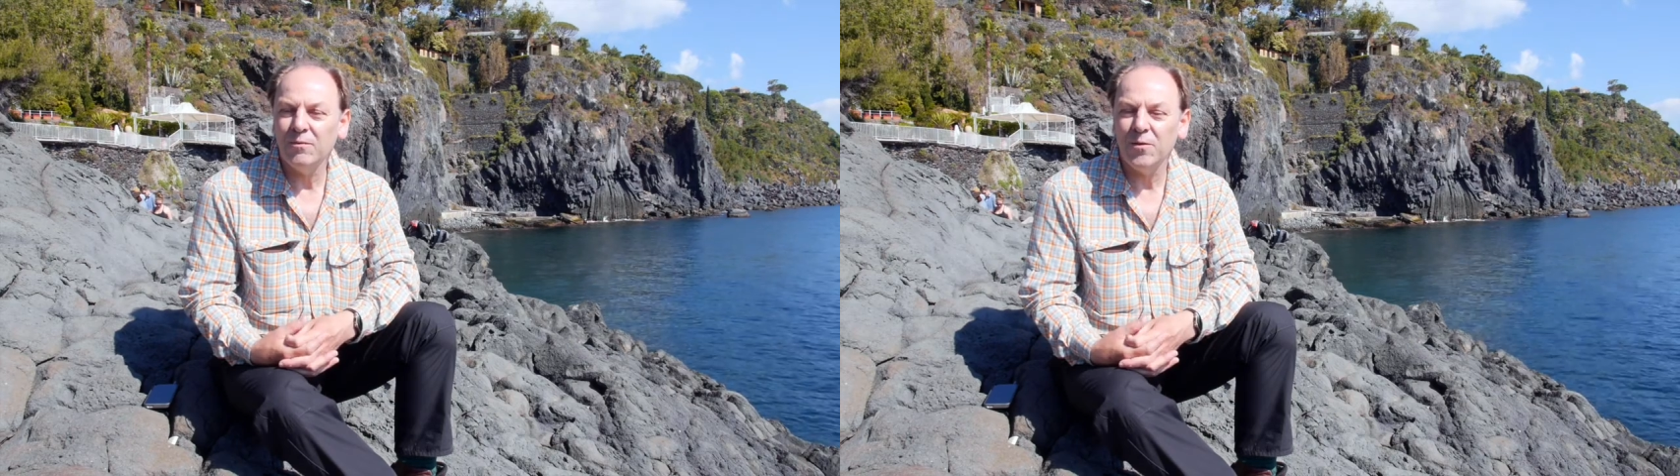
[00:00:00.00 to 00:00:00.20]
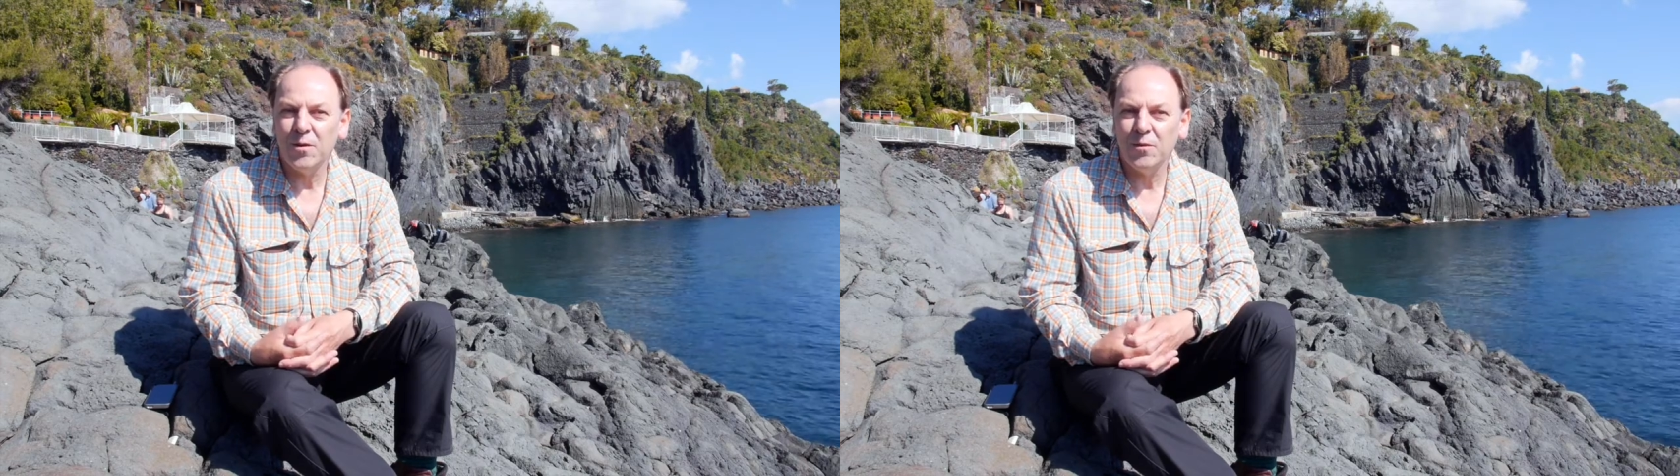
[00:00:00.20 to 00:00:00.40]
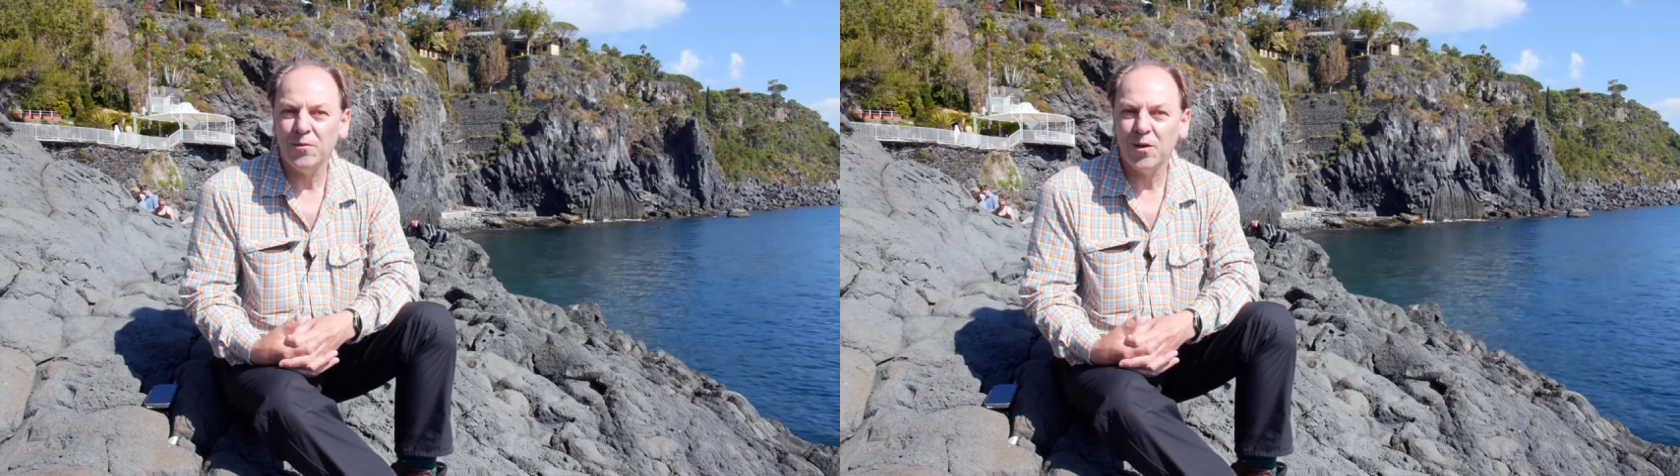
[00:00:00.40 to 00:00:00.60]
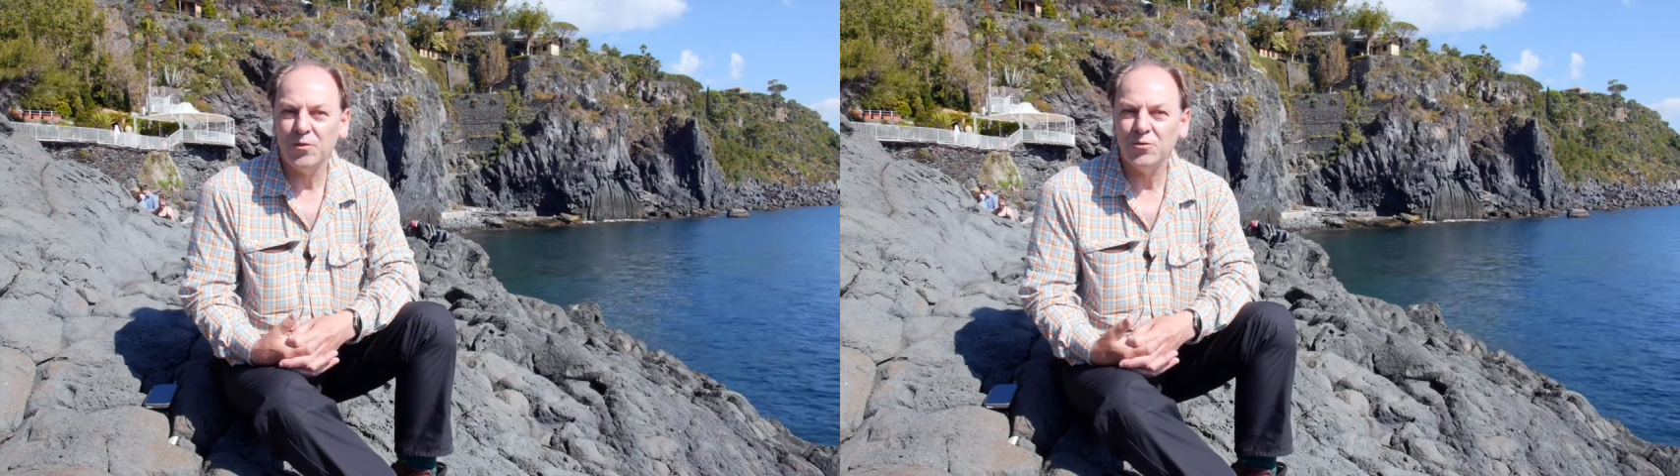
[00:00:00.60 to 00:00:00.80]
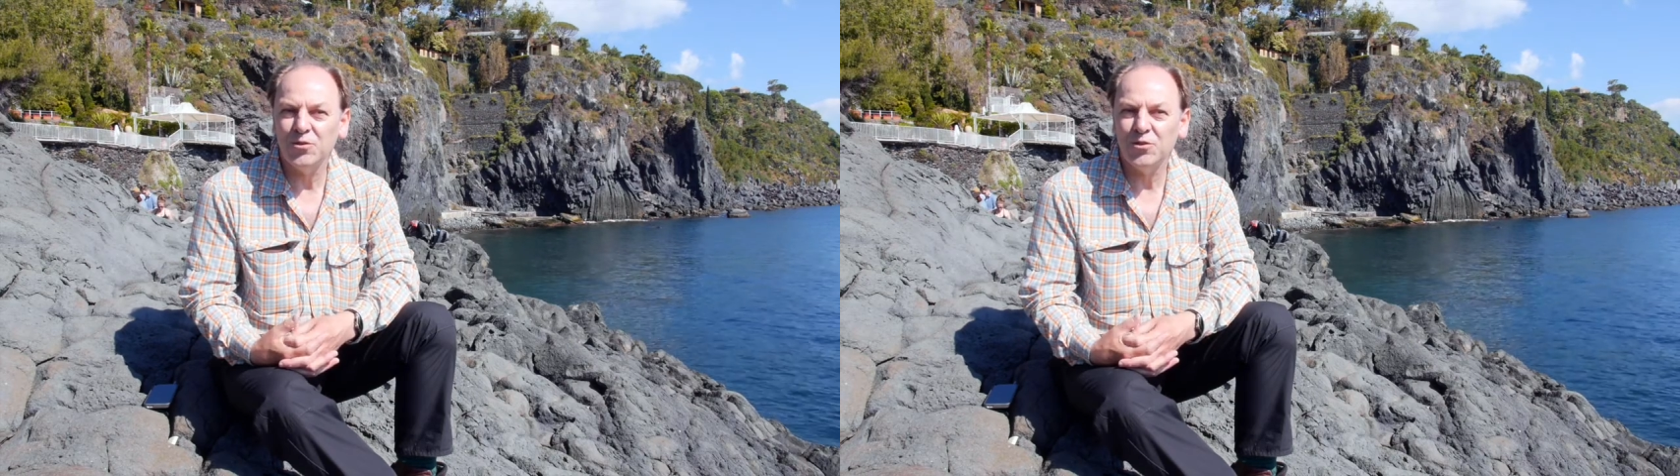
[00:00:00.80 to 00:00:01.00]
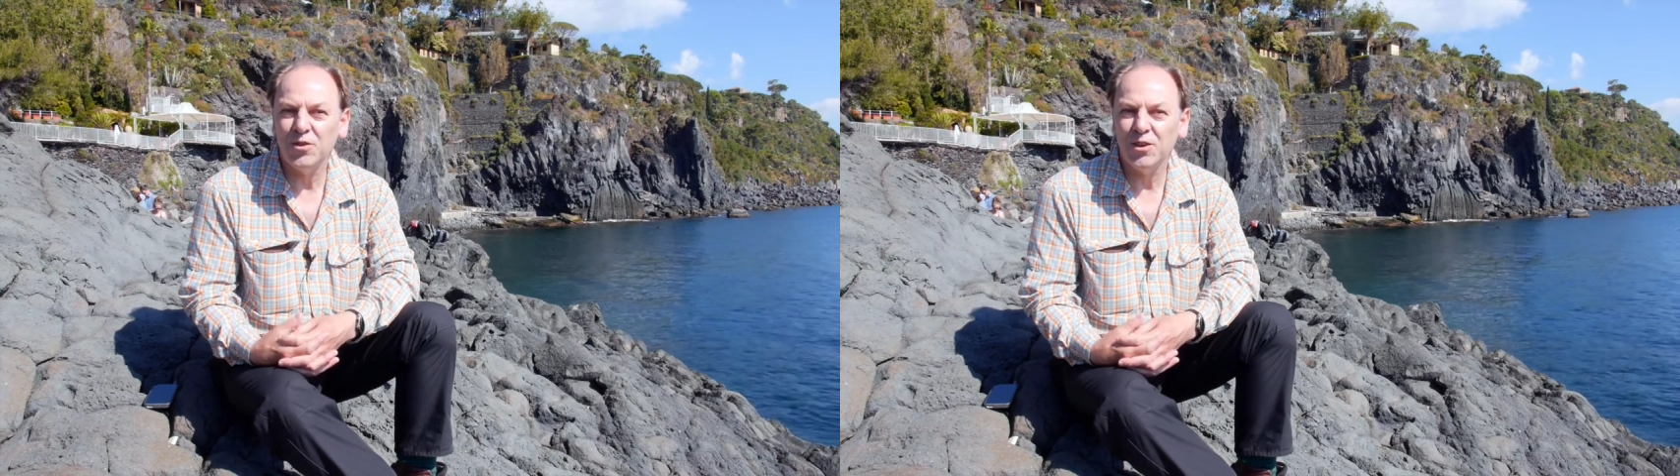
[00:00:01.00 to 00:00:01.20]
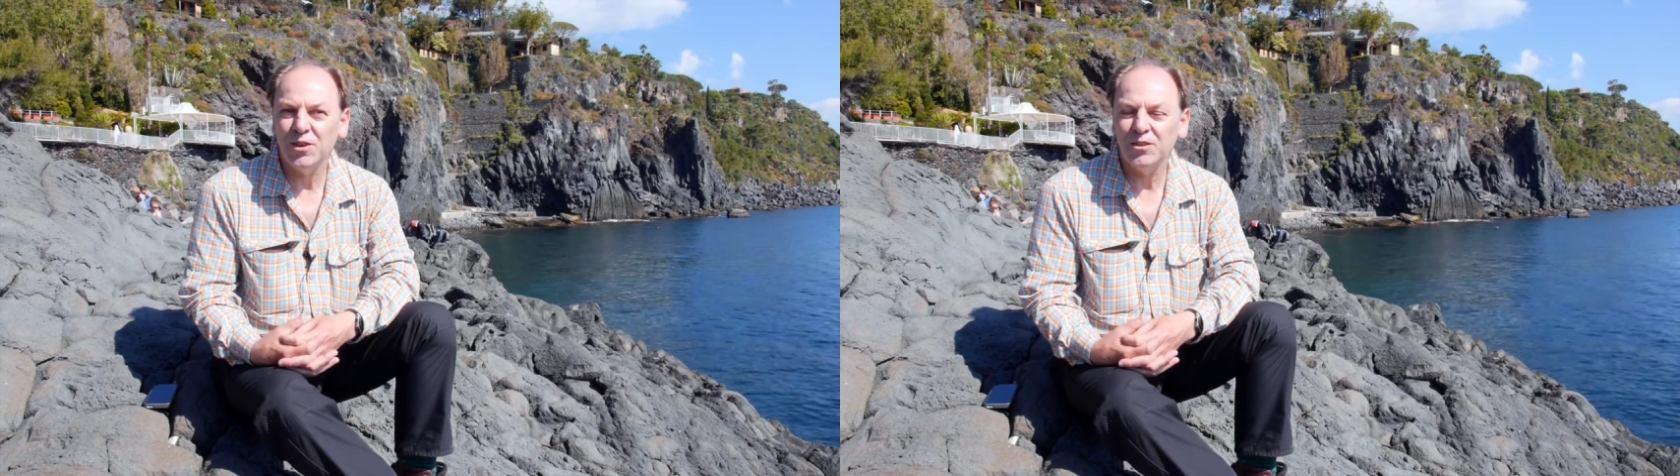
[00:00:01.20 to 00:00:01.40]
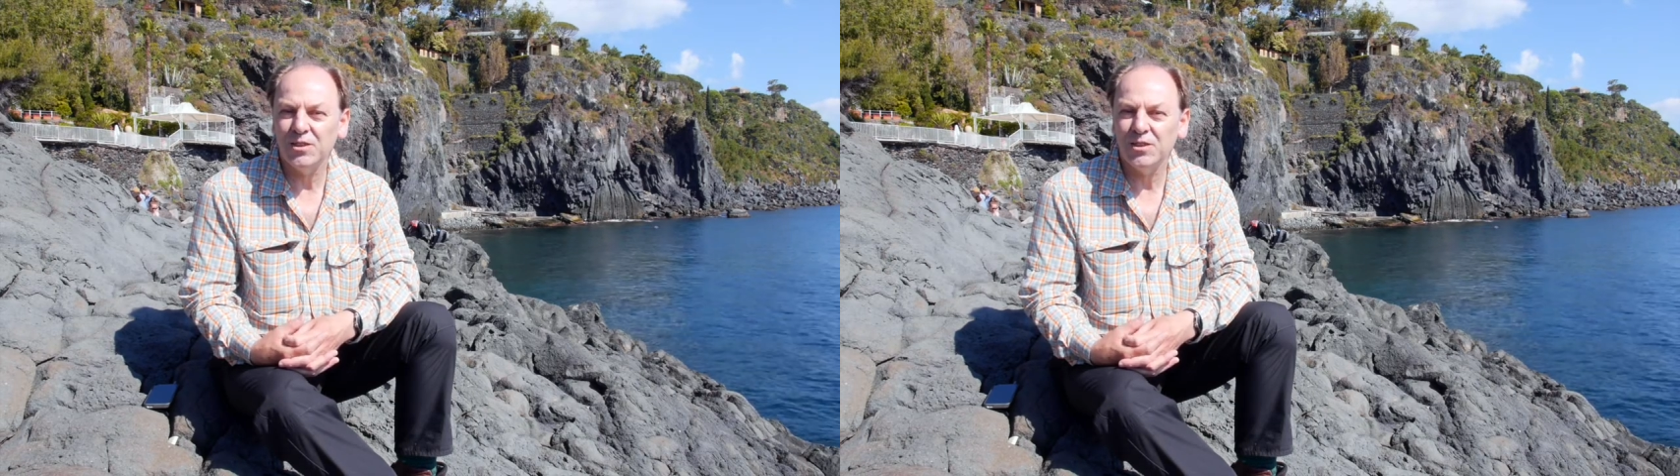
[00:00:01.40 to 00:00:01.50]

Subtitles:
for hundreds of years